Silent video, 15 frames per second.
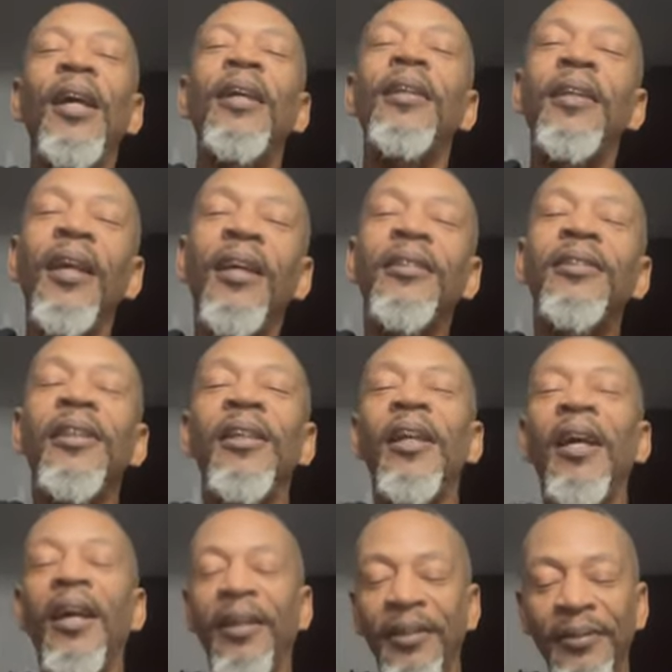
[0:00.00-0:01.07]

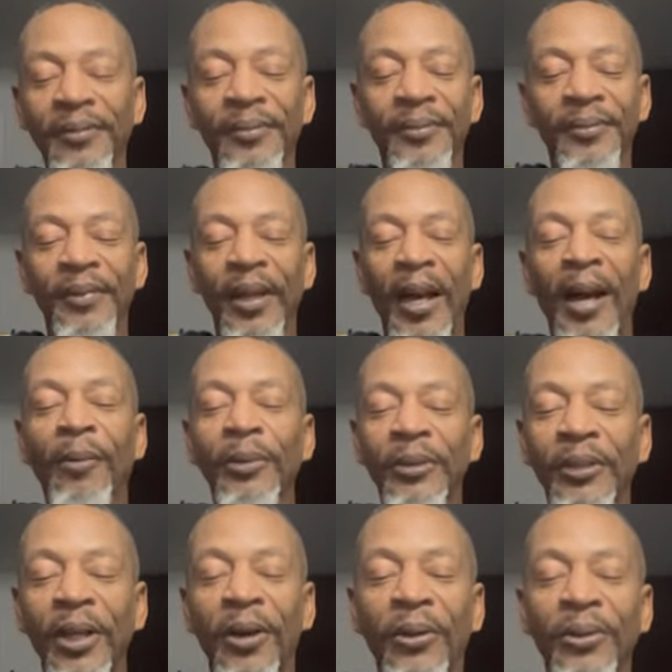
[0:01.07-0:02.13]
Yesterday, I was
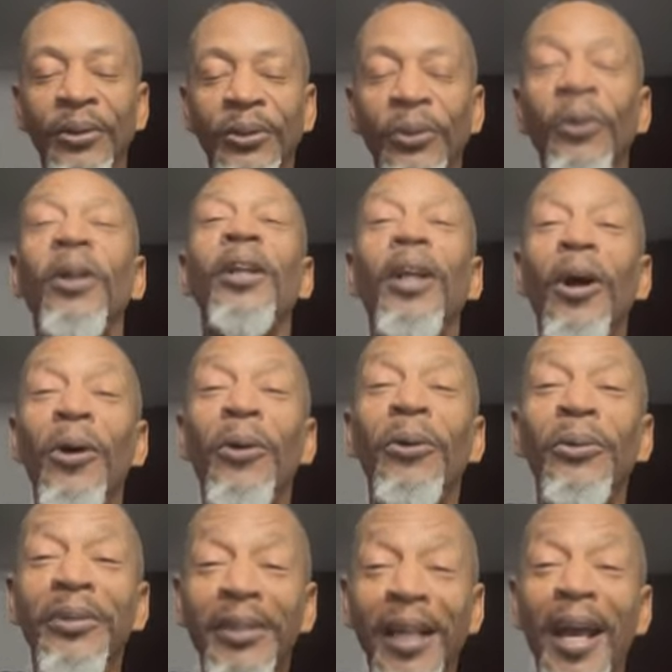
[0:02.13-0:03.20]
talking to a
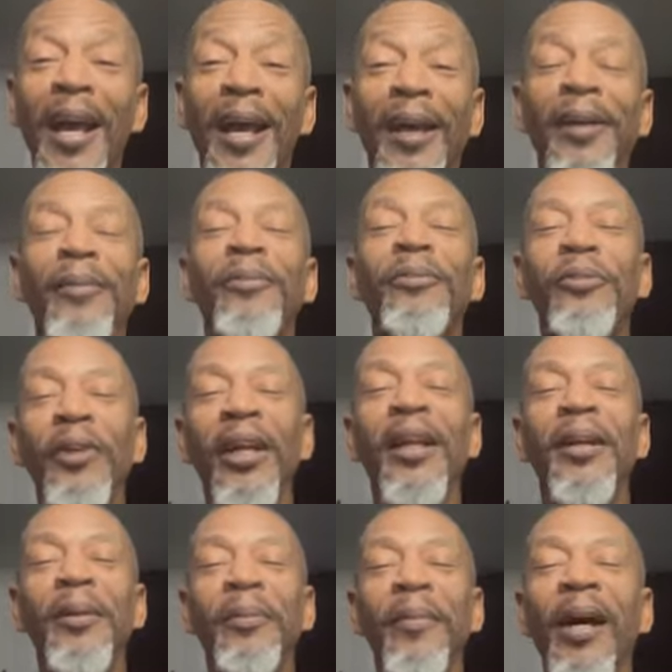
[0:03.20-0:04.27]
longtime
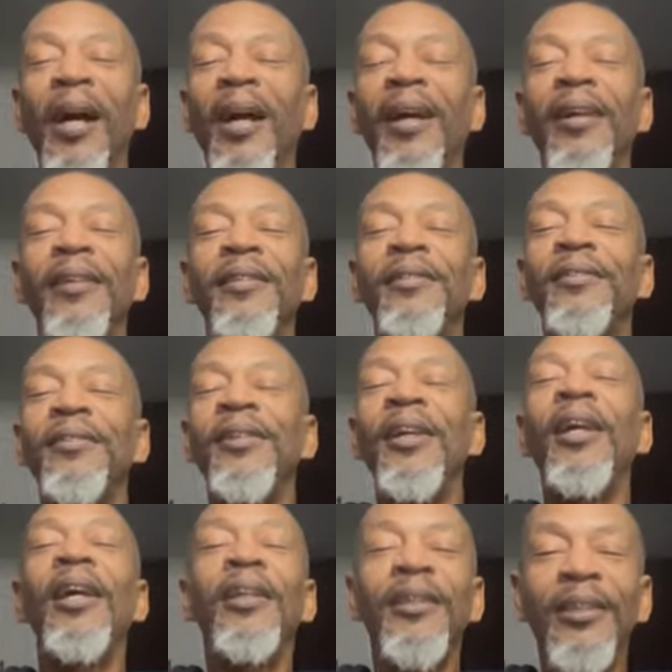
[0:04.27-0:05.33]
friend of mine,
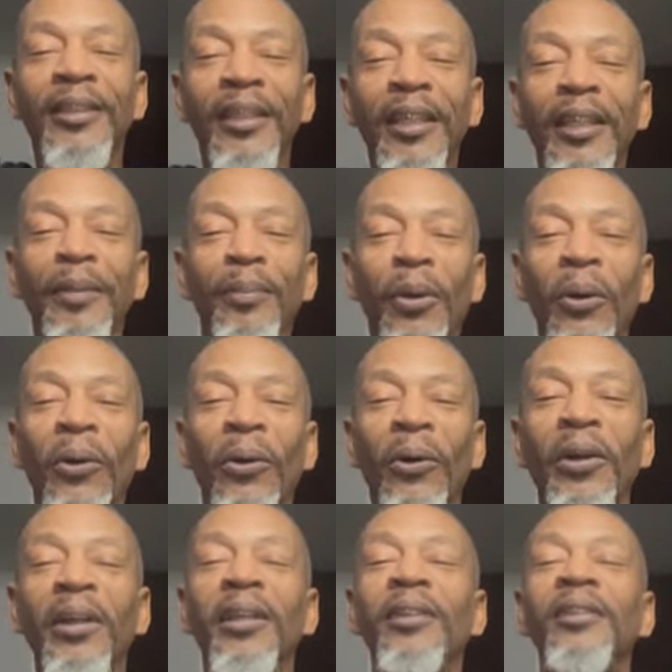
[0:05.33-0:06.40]

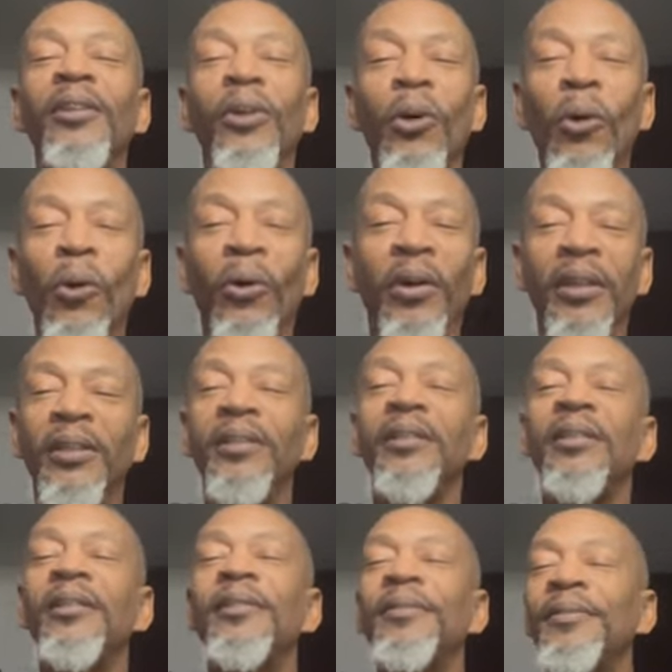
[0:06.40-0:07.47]
Seaborn
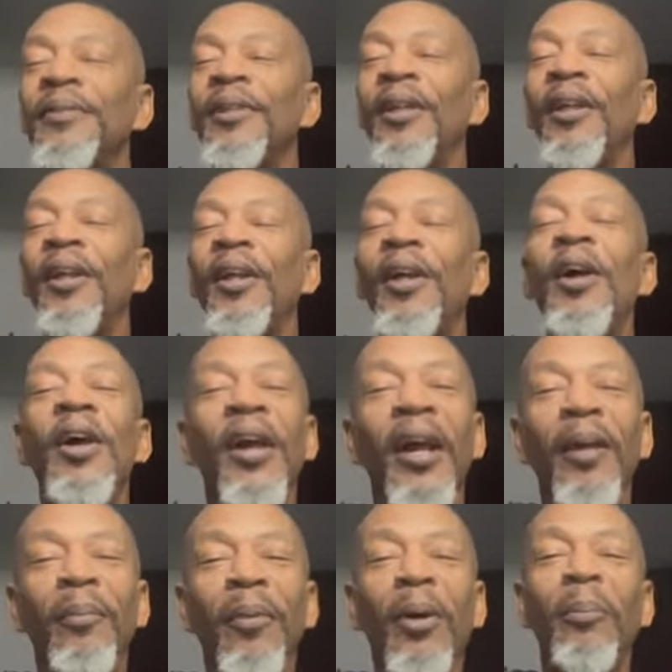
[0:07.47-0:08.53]
Goins.
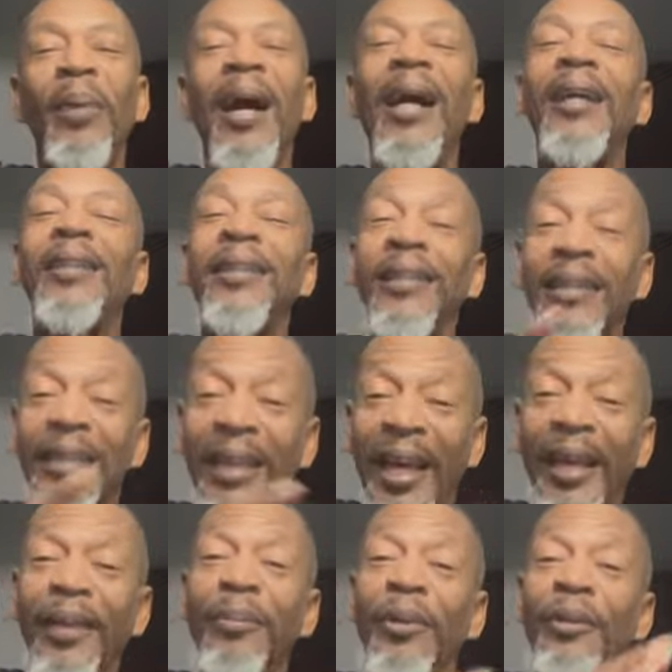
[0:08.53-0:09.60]
About the
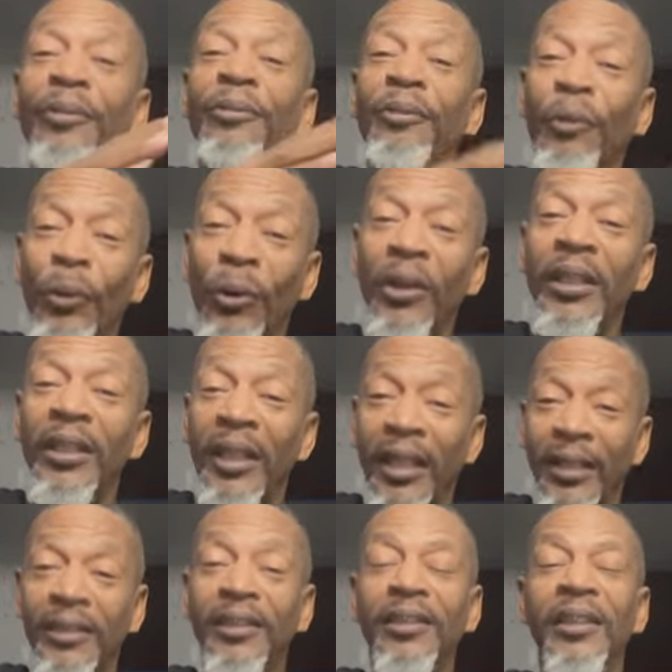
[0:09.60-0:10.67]
day before
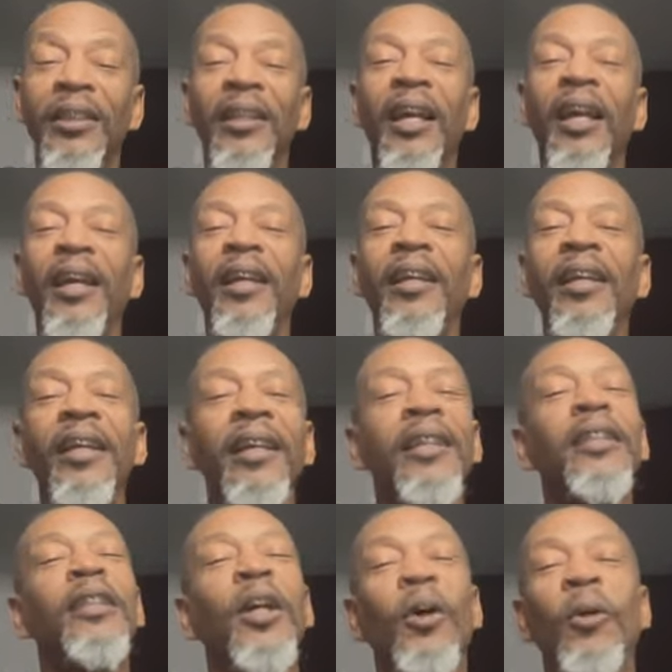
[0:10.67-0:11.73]
yesterday,
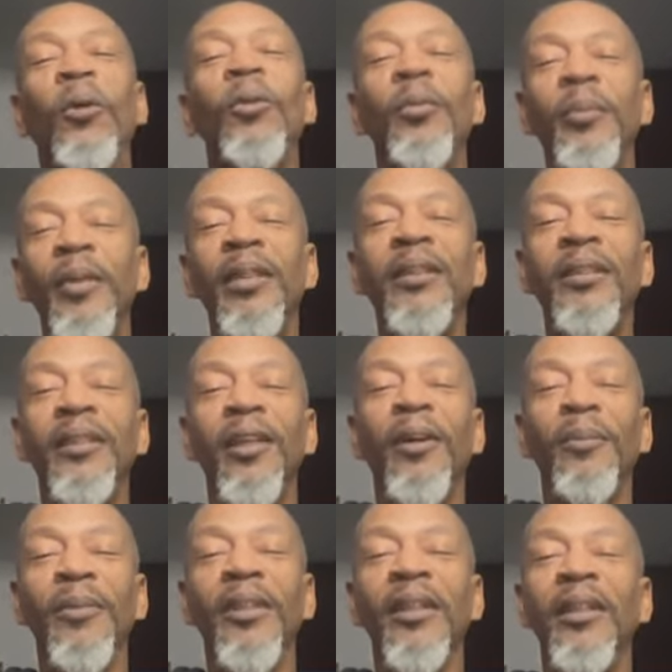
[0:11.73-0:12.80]
he told me
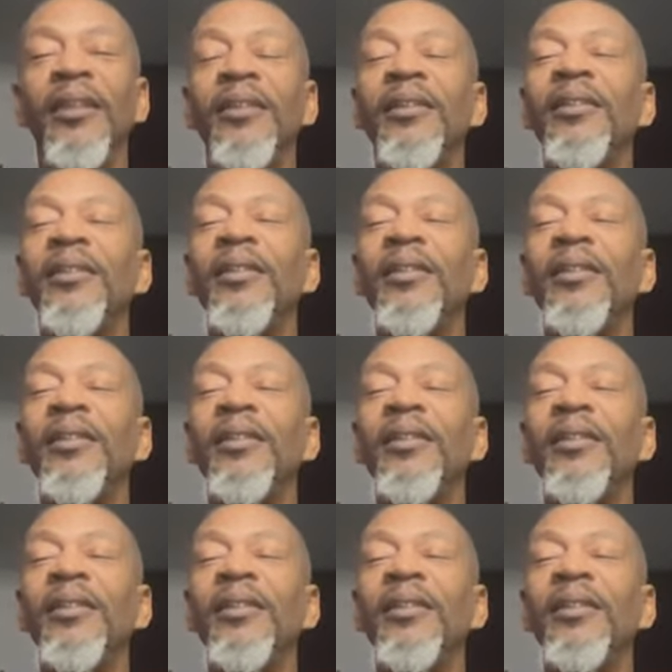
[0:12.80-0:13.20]
something.